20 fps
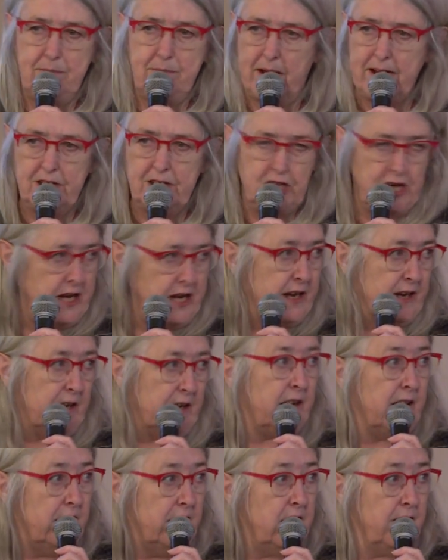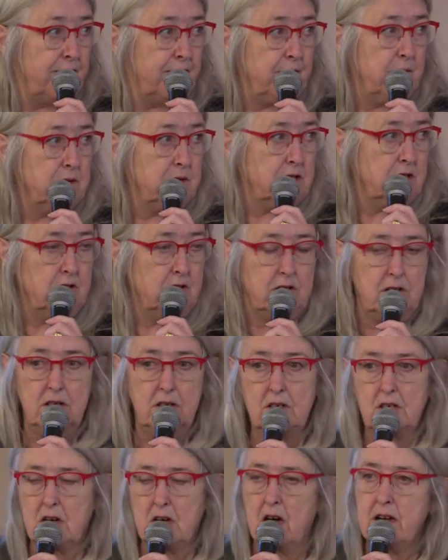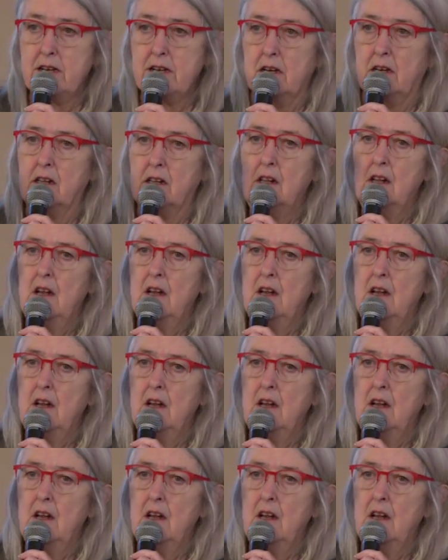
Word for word: Beijing if you were to look at China.